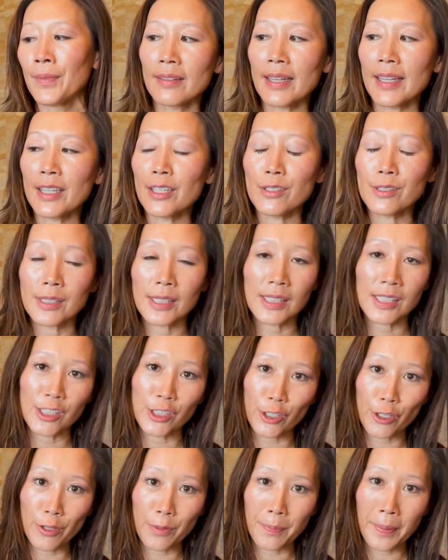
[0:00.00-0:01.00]
I use this
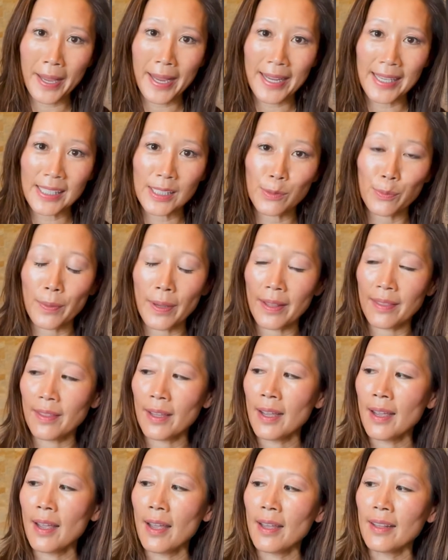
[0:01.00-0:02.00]
toothpaste with
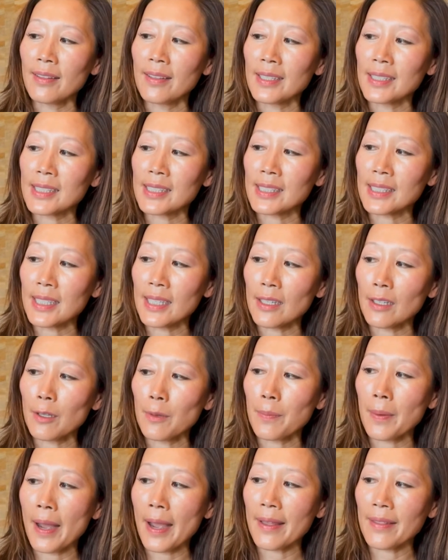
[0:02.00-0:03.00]
the
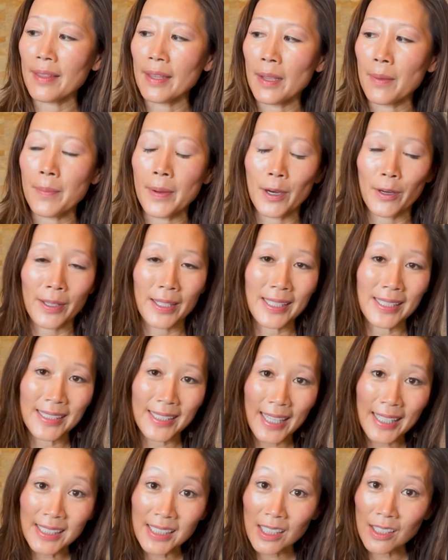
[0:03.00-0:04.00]
seal by the American
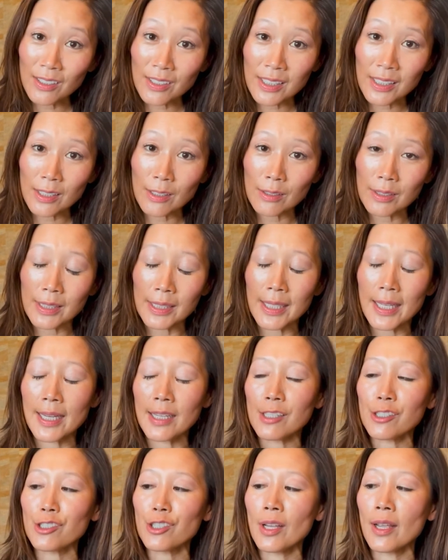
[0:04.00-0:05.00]
Dental
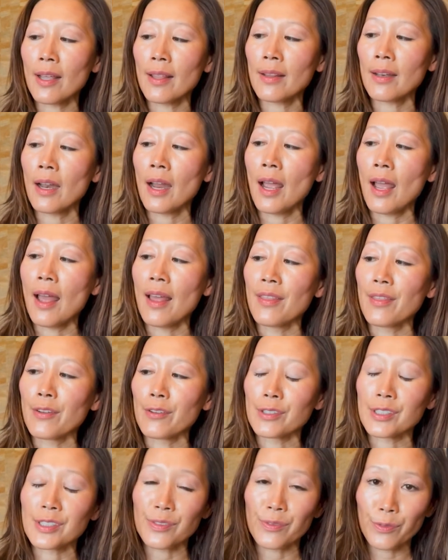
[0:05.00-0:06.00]
Association.
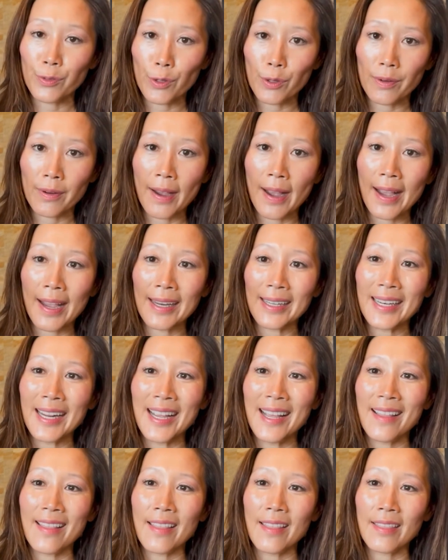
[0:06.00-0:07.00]
There's fluoride.
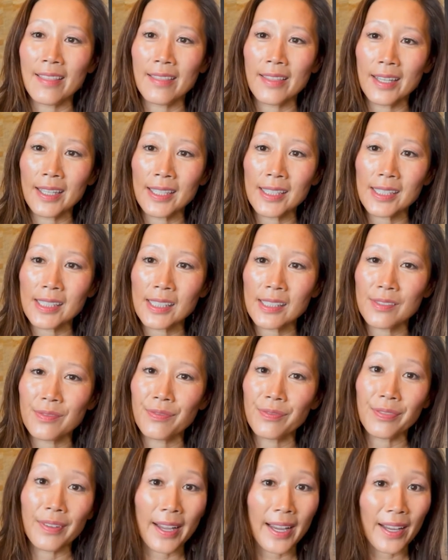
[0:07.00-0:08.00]
This
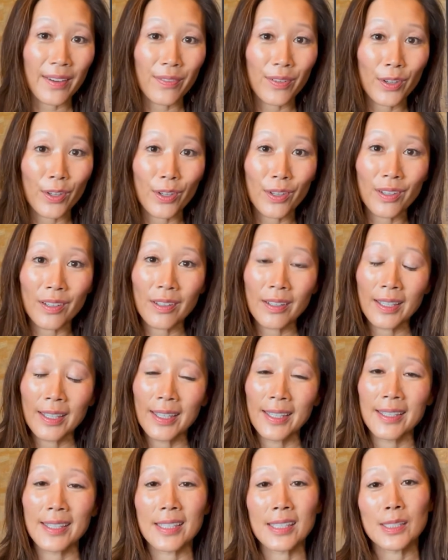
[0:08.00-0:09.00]
flavor,
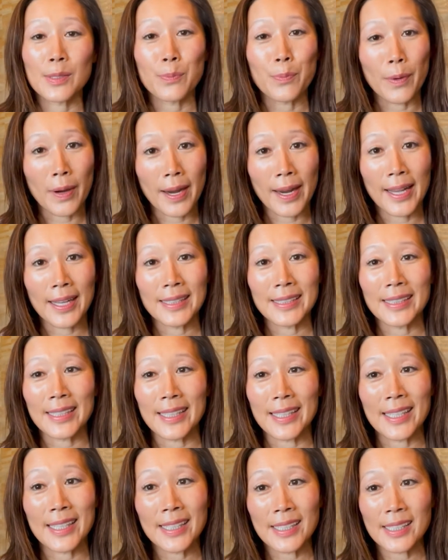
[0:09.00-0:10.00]
this brand
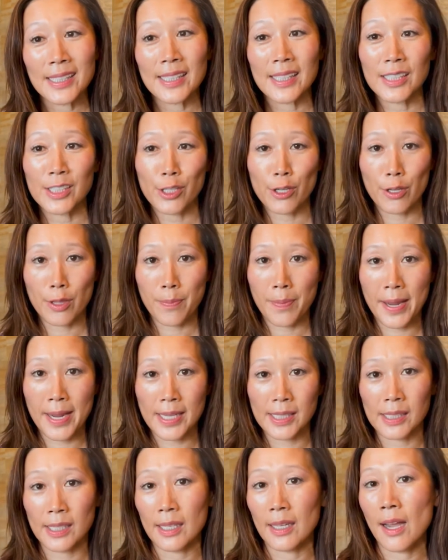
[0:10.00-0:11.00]
is the
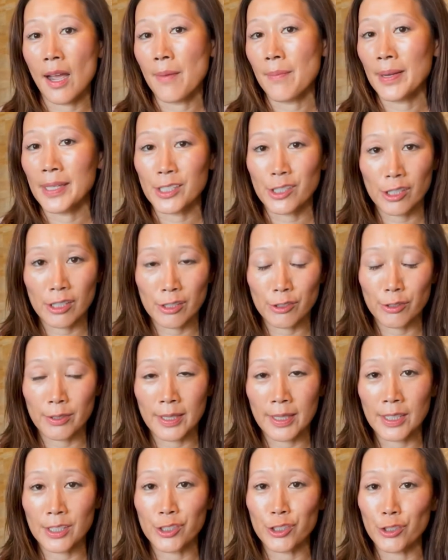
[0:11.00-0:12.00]
toothpaste that got my
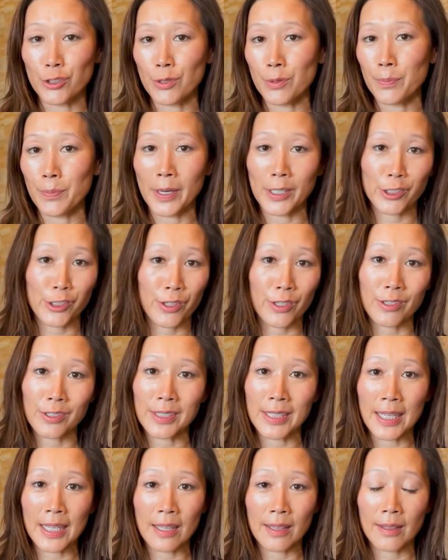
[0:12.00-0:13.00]
children to brush their
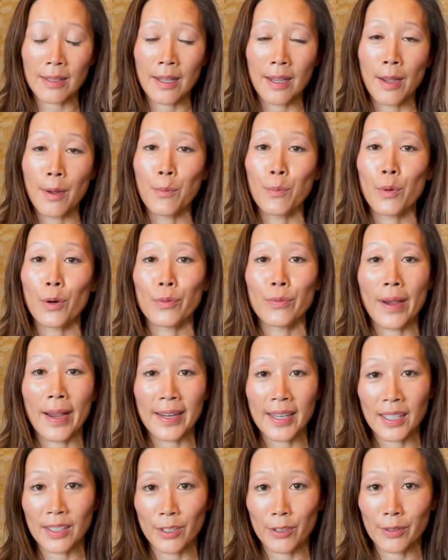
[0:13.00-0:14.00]
teeth more
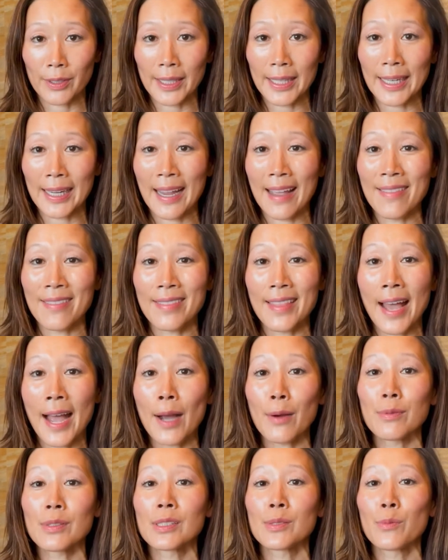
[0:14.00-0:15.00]
regularly. And
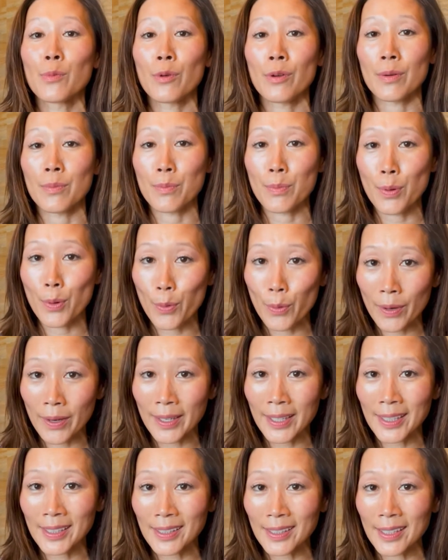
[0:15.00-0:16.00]
that was more
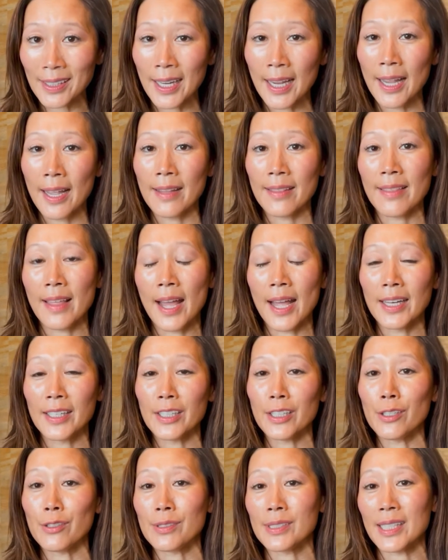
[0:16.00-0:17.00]
important
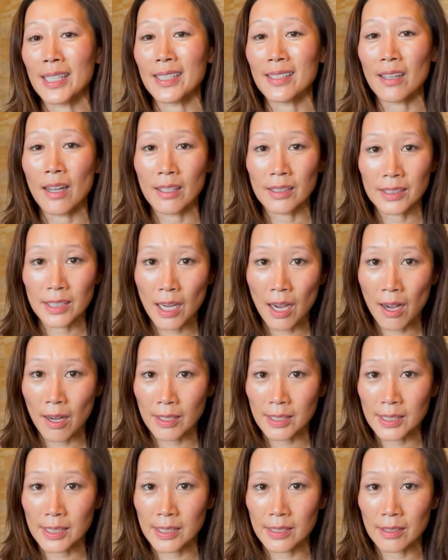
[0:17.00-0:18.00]
than using
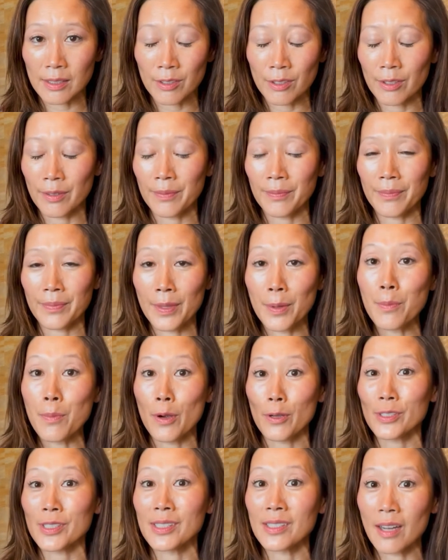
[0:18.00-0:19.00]
the
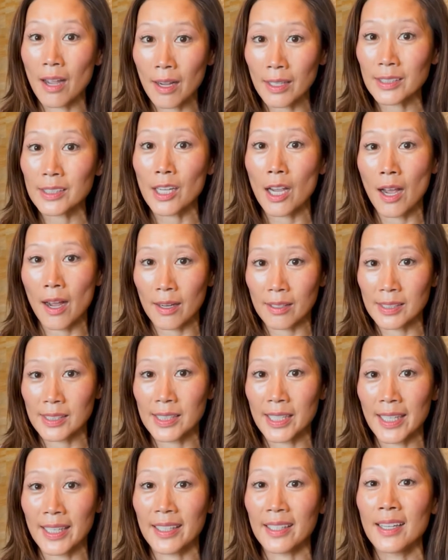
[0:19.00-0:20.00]
most
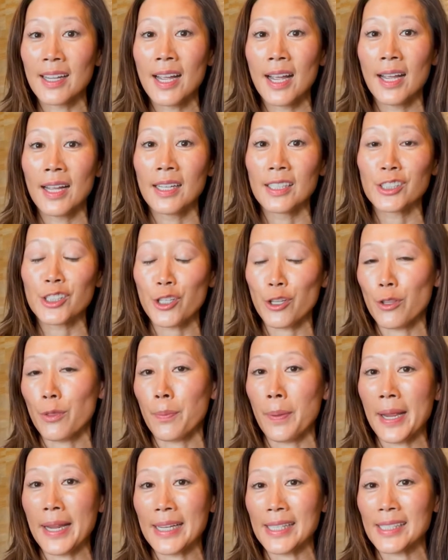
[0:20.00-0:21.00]
non-toxic
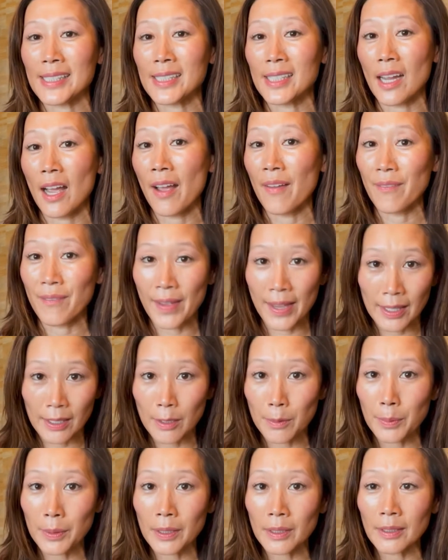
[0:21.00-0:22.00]
toothpaste
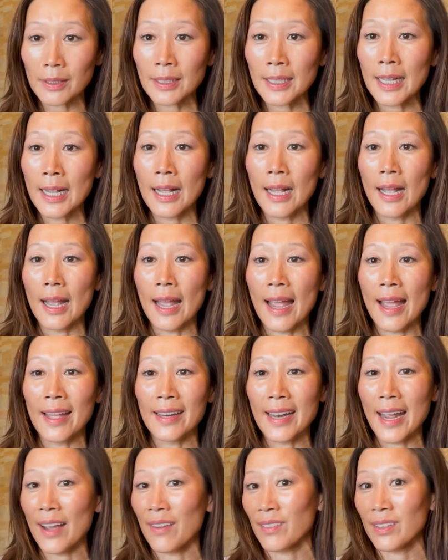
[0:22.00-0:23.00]
available
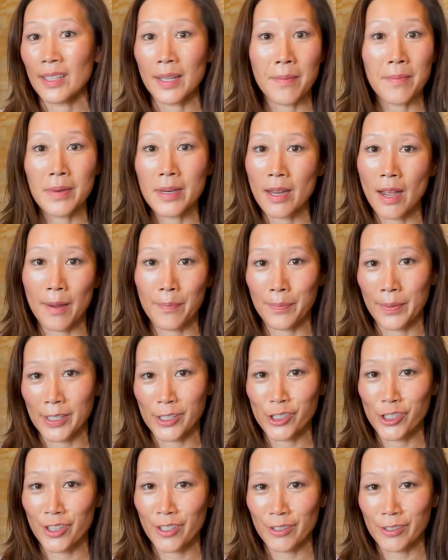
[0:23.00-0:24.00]
and having them not
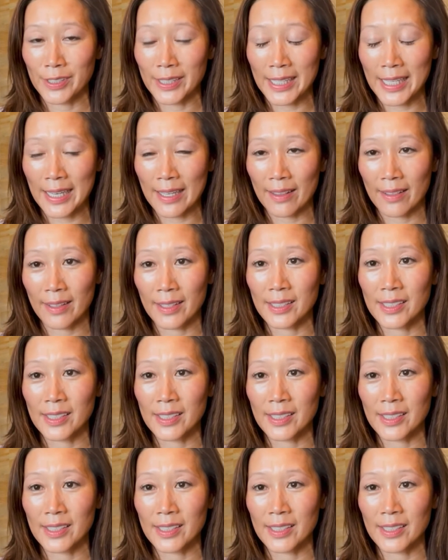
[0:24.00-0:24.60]
brush their teeth.